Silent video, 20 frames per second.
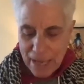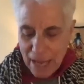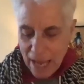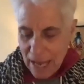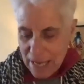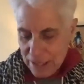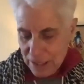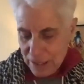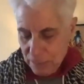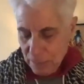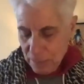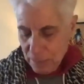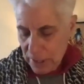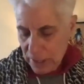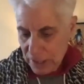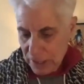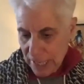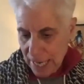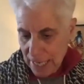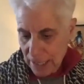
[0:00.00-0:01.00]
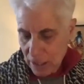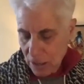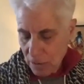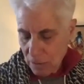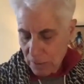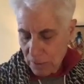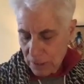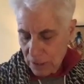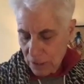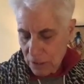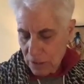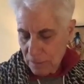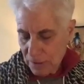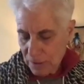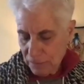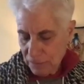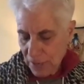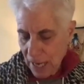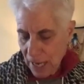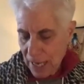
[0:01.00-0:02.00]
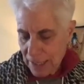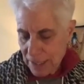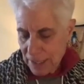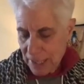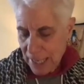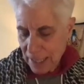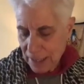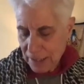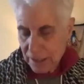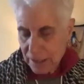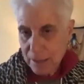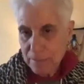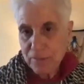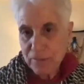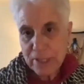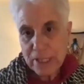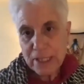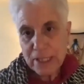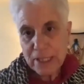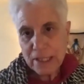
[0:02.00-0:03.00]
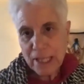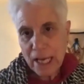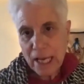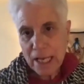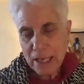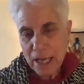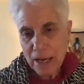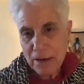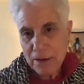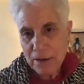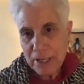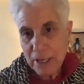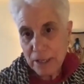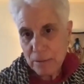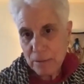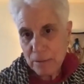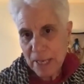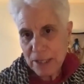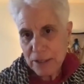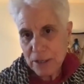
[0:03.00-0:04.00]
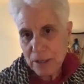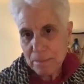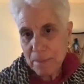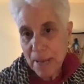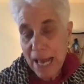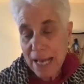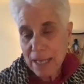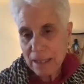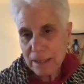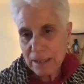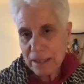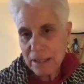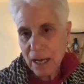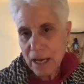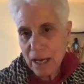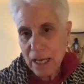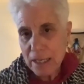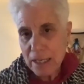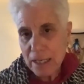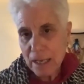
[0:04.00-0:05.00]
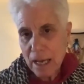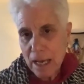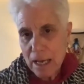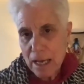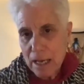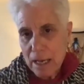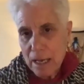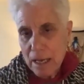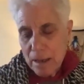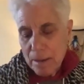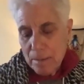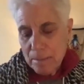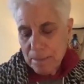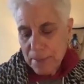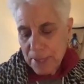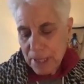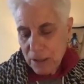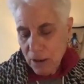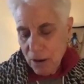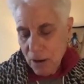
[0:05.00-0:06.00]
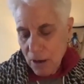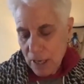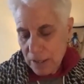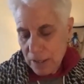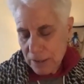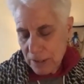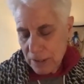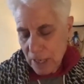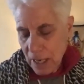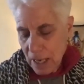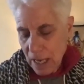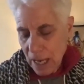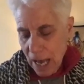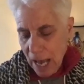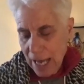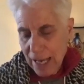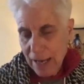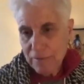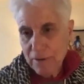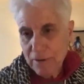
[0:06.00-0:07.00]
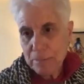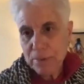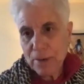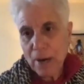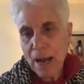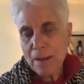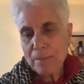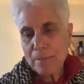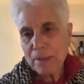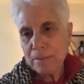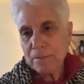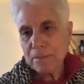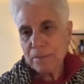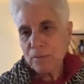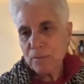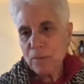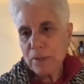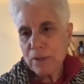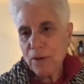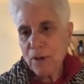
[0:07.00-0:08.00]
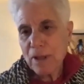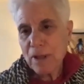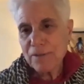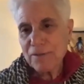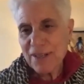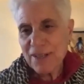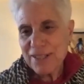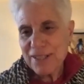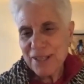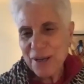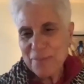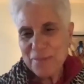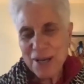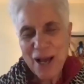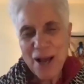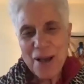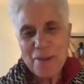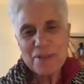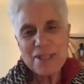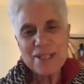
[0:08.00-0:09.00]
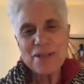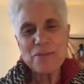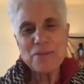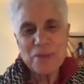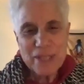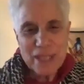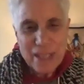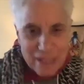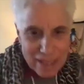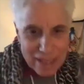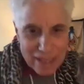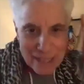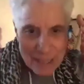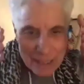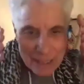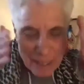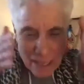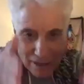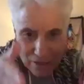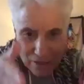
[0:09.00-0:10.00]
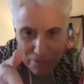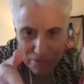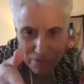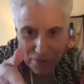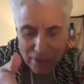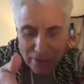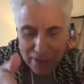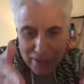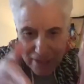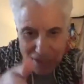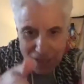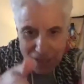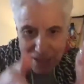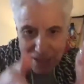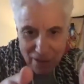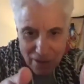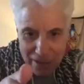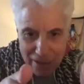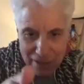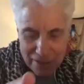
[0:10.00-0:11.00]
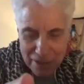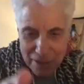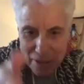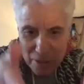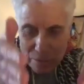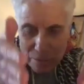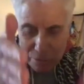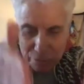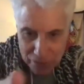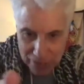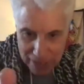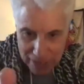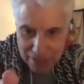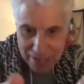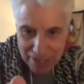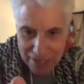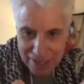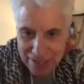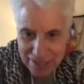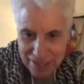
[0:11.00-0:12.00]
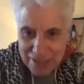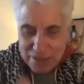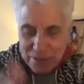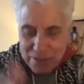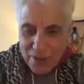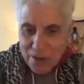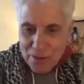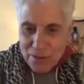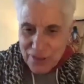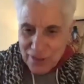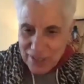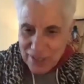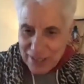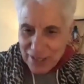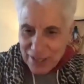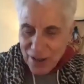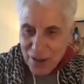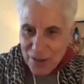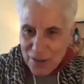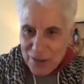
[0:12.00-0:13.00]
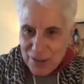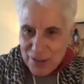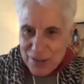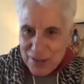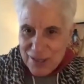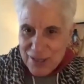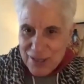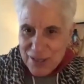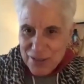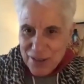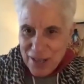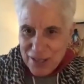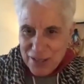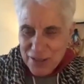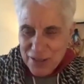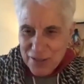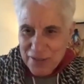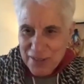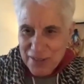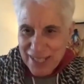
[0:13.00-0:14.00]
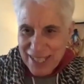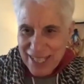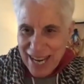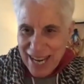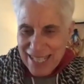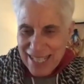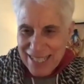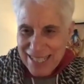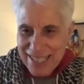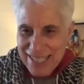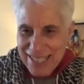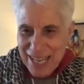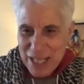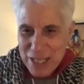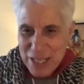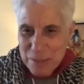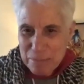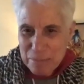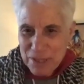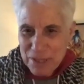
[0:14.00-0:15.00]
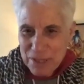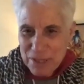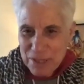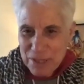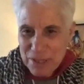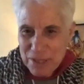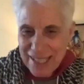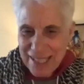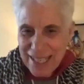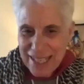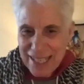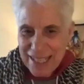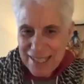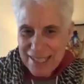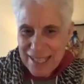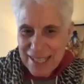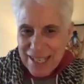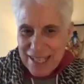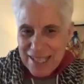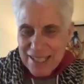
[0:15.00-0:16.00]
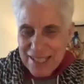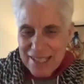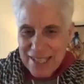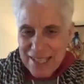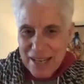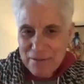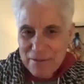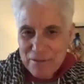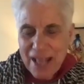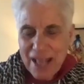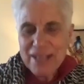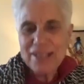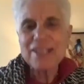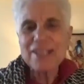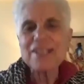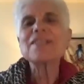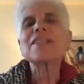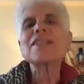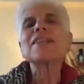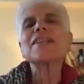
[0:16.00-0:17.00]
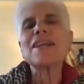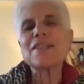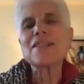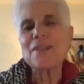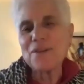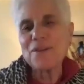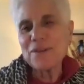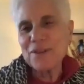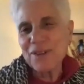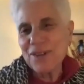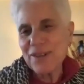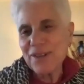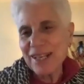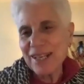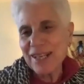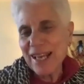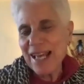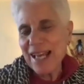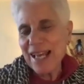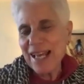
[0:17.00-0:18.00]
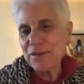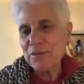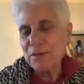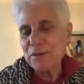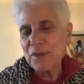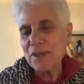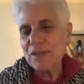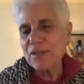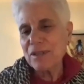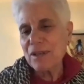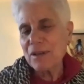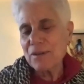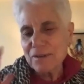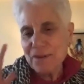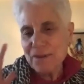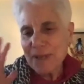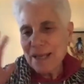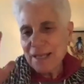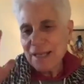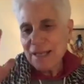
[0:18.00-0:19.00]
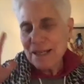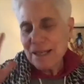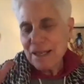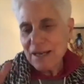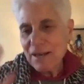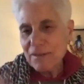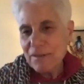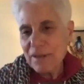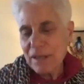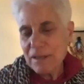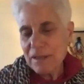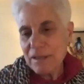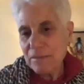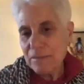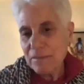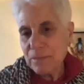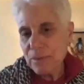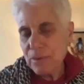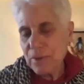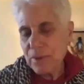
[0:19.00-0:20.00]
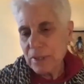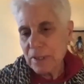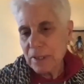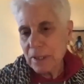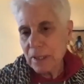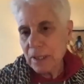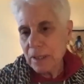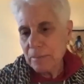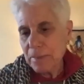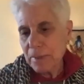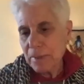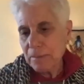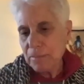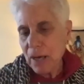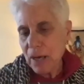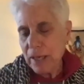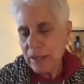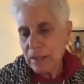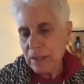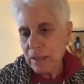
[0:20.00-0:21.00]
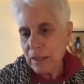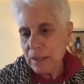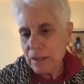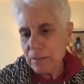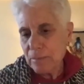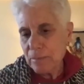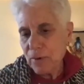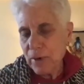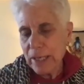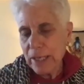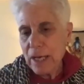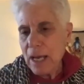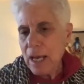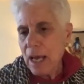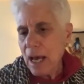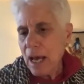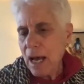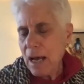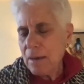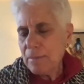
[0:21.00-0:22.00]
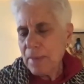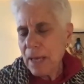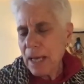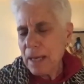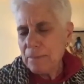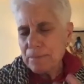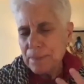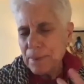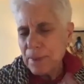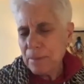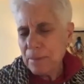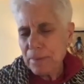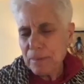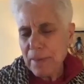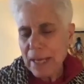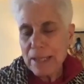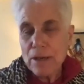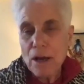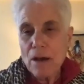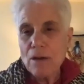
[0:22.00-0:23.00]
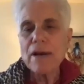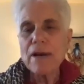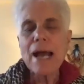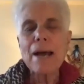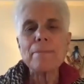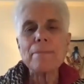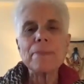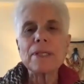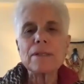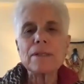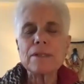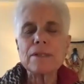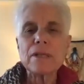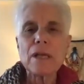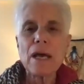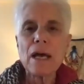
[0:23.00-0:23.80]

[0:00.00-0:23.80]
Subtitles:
I just want to say, you know, in terms of context, I'm really glad, Laura, that you mentioned Palestine, because I have a problem with all of us sometimes that we kind of focus in on prisons, don't look at the whole structure of the United States policing and state violence, and then don't look at the world. So, you know, that's important to keep in mind at this point. People may know RAP is